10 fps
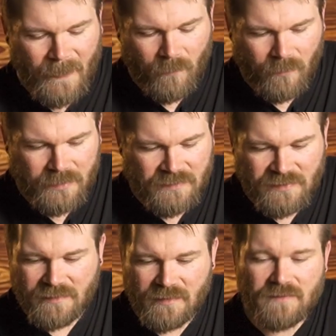We're gonna
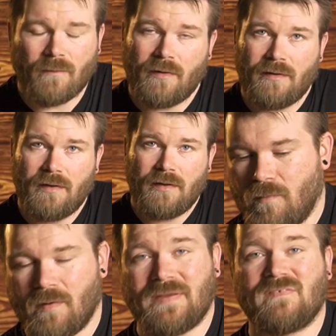take this one.
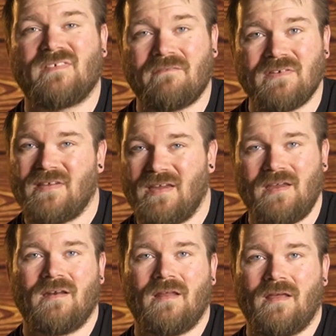We're gonna make
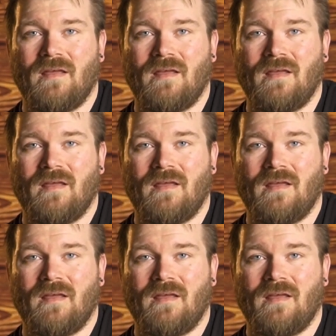17